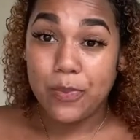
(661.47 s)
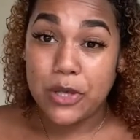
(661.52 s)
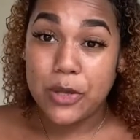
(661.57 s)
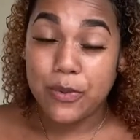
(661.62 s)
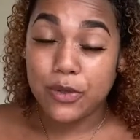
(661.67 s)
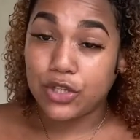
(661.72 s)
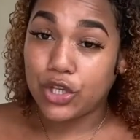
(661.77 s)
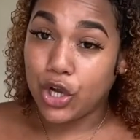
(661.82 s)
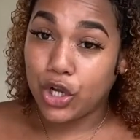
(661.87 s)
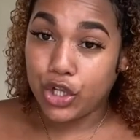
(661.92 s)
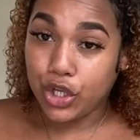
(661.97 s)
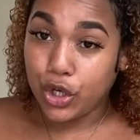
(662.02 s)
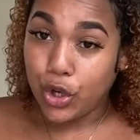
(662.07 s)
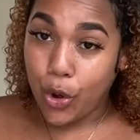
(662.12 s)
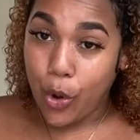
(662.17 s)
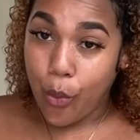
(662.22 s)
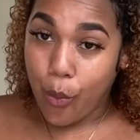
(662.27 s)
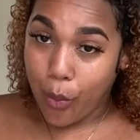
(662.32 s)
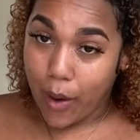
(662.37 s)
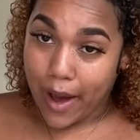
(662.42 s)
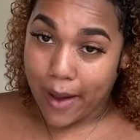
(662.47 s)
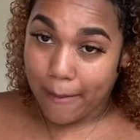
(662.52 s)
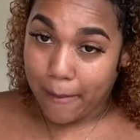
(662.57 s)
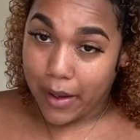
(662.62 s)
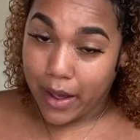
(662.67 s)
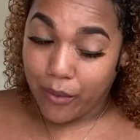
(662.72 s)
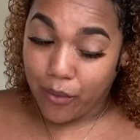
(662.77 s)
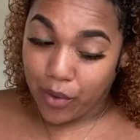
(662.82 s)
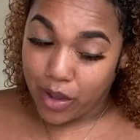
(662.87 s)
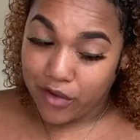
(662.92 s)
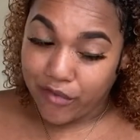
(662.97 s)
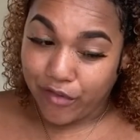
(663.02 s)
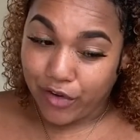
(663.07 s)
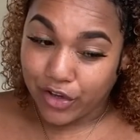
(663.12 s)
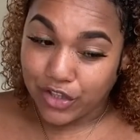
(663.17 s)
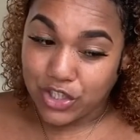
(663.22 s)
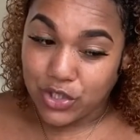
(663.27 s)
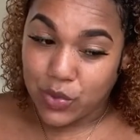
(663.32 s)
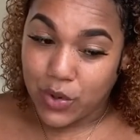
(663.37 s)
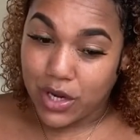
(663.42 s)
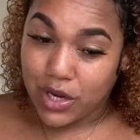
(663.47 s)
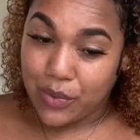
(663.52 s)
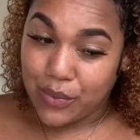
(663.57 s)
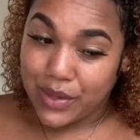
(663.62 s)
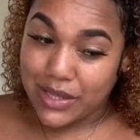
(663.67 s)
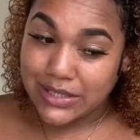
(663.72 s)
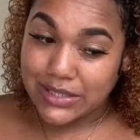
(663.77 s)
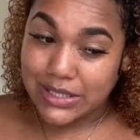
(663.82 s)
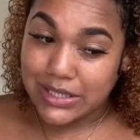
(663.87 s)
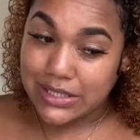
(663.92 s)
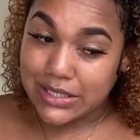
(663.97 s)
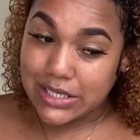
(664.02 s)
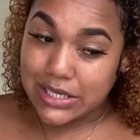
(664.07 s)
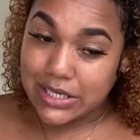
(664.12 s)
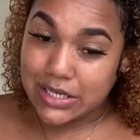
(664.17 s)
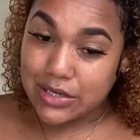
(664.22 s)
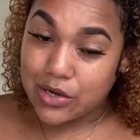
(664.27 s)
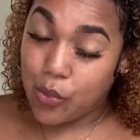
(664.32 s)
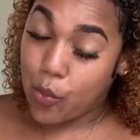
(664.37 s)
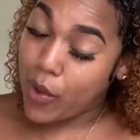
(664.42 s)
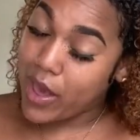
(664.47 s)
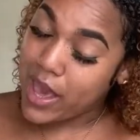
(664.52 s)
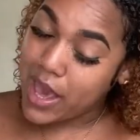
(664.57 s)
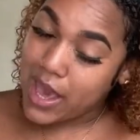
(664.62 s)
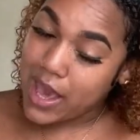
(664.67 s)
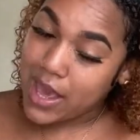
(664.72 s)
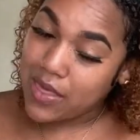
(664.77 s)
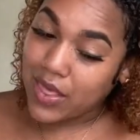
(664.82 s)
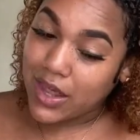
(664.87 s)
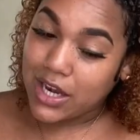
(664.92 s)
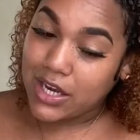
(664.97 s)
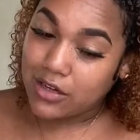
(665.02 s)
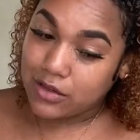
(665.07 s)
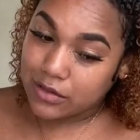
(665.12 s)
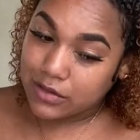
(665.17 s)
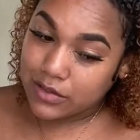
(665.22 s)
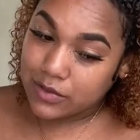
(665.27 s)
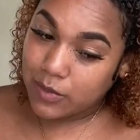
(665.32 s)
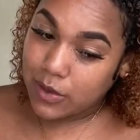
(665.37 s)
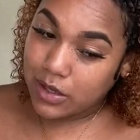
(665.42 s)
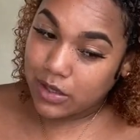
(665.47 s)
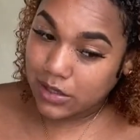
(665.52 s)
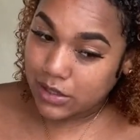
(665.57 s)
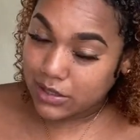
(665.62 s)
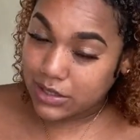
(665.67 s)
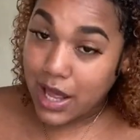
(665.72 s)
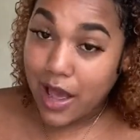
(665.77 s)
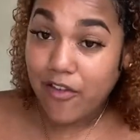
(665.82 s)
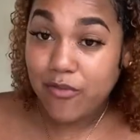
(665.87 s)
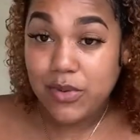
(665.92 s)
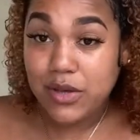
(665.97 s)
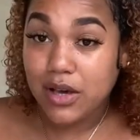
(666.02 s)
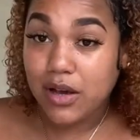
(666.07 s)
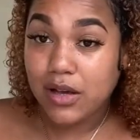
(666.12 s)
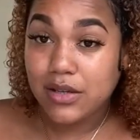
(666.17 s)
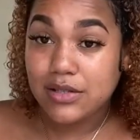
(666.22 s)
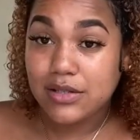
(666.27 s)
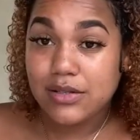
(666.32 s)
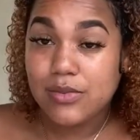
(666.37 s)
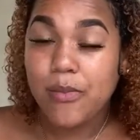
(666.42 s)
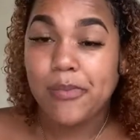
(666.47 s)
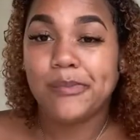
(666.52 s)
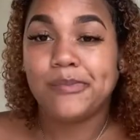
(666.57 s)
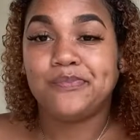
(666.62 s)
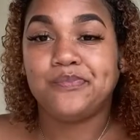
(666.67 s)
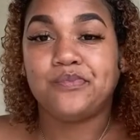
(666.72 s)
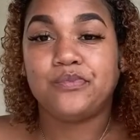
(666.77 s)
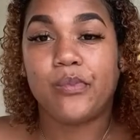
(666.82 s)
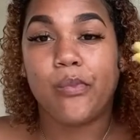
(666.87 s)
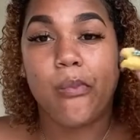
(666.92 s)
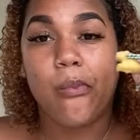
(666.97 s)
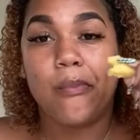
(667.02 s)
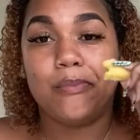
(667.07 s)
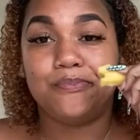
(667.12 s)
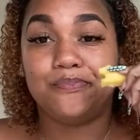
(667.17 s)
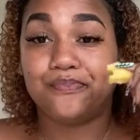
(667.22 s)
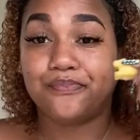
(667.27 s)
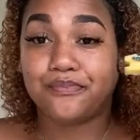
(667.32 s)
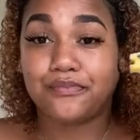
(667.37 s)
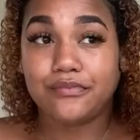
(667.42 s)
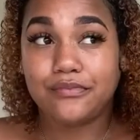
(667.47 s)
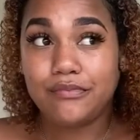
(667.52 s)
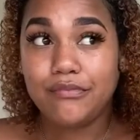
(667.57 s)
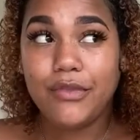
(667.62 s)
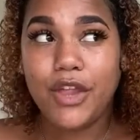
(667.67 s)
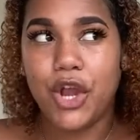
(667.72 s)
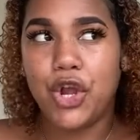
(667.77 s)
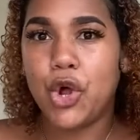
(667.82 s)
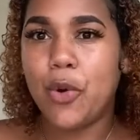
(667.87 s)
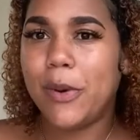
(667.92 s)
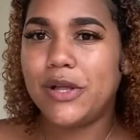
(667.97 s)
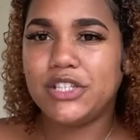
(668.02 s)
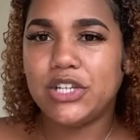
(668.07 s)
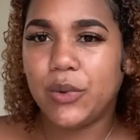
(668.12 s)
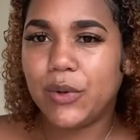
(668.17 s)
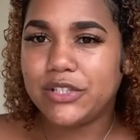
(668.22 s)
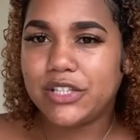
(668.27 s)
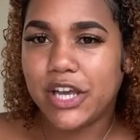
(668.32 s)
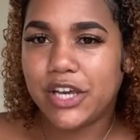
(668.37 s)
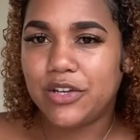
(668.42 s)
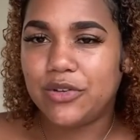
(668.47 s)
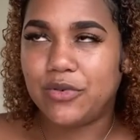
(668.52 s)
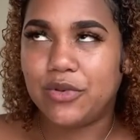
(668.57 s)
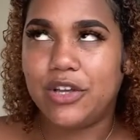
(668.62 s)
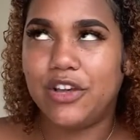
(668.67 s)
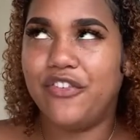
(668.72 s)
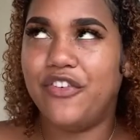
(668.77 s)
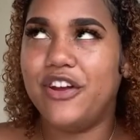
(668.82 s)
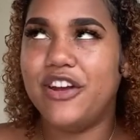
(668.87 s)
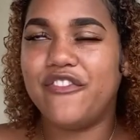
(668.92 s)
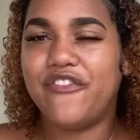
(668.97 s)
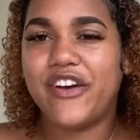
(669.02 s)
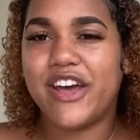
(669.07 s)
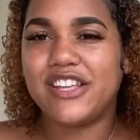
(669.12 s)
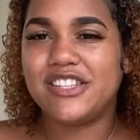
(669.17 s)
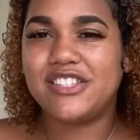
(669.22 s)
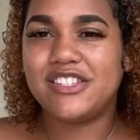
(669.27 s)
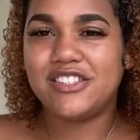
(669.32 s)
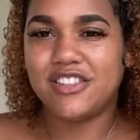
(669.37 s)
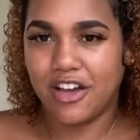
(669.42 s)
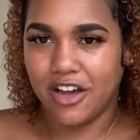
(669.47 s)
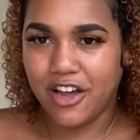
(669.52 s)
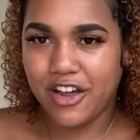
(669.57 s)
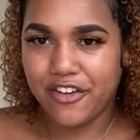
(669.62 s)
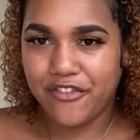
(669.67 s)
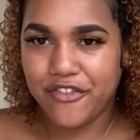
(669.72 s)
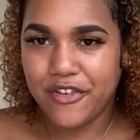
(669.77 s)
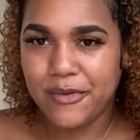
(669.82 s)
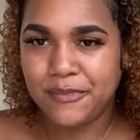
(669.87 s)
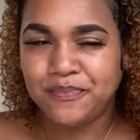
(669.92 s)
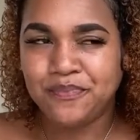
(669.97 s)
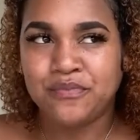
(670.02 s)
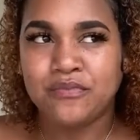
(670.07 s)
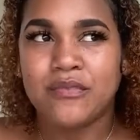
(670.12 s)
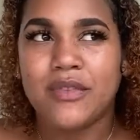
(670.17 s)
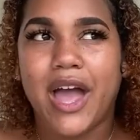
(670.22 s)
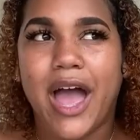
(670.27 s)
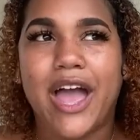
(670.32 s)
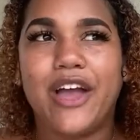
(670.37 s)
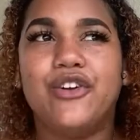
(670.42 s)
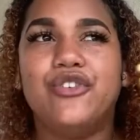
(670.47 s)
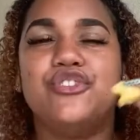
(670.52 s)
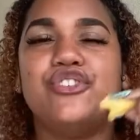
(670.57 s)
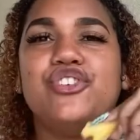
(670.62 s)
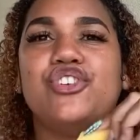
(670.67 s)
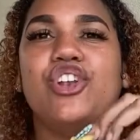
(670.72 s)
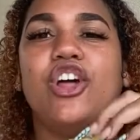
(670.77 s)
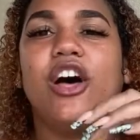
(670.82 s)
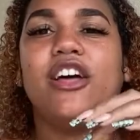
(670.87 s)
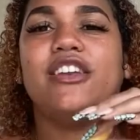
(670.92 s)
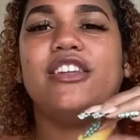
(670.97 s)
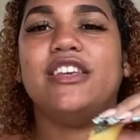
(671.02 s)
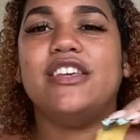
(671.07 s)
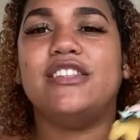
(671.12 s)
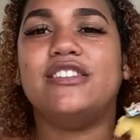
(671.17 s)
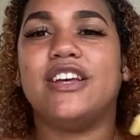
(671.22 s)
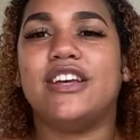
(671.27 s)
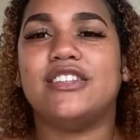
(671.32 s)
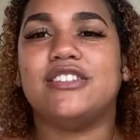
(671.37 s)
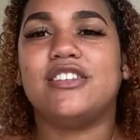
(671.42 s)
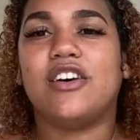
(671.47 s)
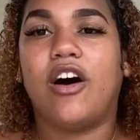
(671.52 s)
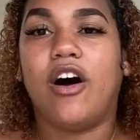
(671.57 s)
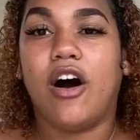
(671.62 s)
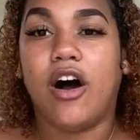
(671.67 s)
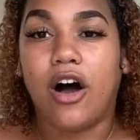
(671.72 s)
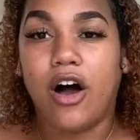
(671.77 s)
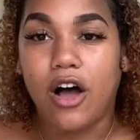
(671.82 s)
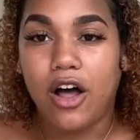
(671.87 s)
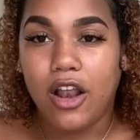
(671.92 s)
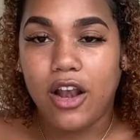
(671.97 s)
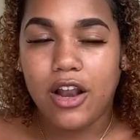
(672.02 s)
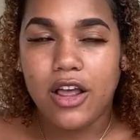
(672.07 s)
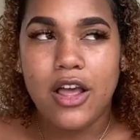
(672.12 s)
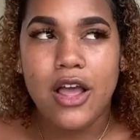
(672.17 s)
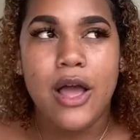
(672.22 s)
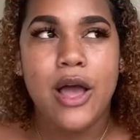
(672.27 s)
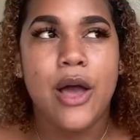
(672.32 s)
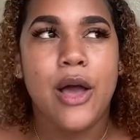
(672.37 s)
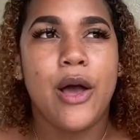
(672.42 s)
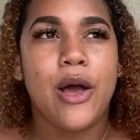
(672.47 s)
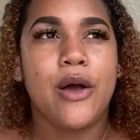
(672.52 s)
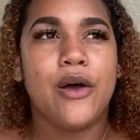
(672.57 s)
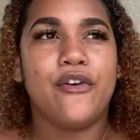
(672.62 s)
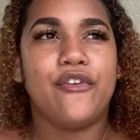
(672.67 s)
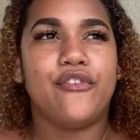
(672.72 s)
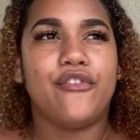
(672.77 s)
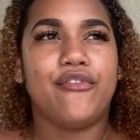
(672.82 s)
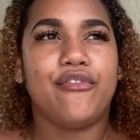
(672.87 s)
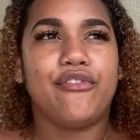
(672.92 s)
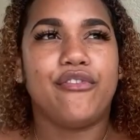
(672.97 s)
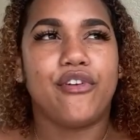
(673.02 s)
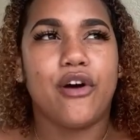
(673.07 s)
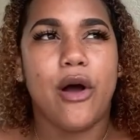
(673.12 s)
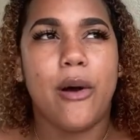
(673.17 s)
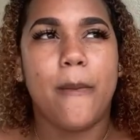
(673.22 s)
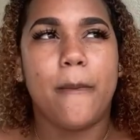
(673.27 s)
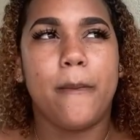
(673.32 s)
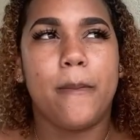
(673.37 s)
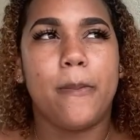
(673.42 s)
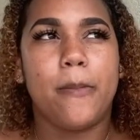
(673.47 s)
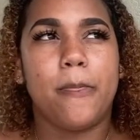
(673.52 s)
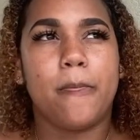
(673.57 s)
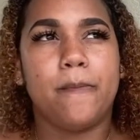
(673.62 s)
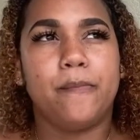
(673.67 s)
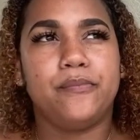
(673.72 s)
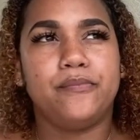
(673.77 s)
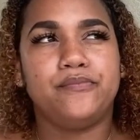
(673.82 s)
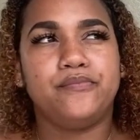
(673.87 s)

people know, you know, why my weight fluctuates the way that it does, because I have Pcos. No matter what I do, even if I starve, I could not eat at all. From